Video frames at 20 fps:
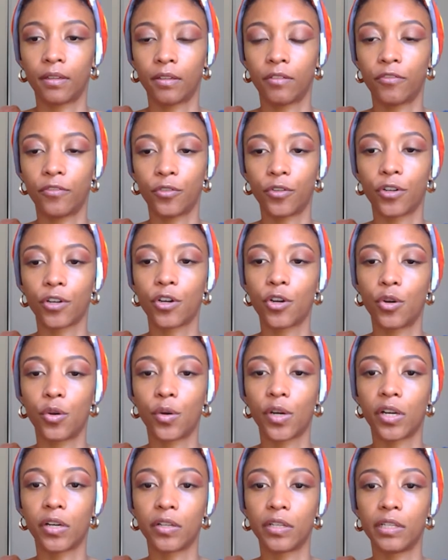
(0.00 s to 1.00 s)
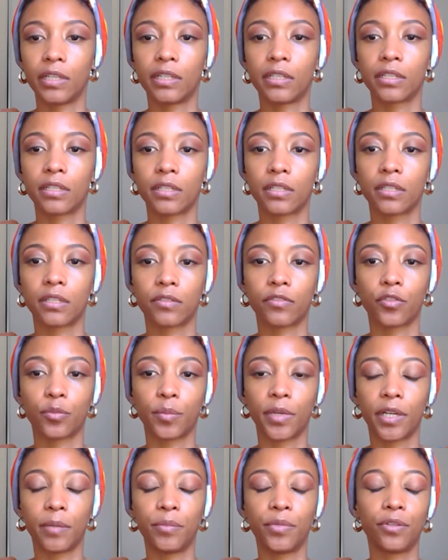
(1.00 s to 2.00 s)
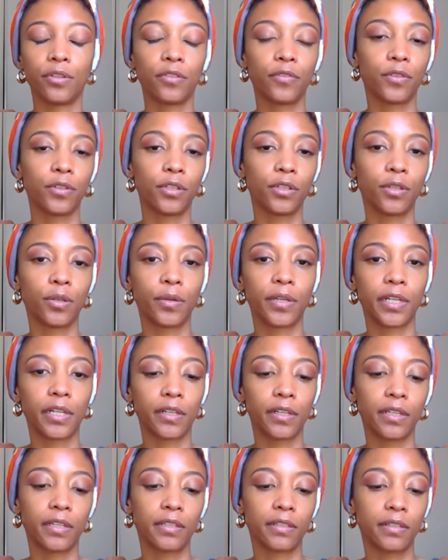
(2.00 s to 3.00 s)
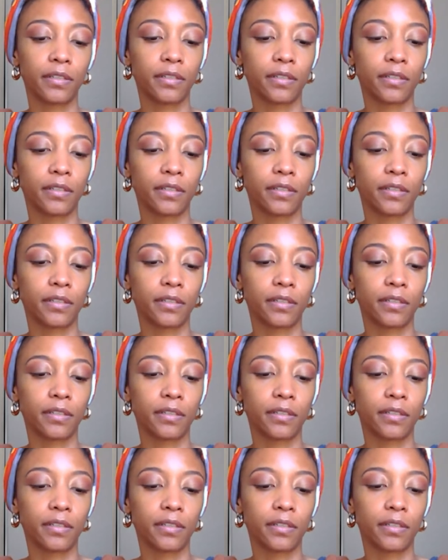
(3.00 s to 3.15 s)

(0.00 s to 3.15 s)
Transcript: for Aquarius, for my beautiful Aquarius.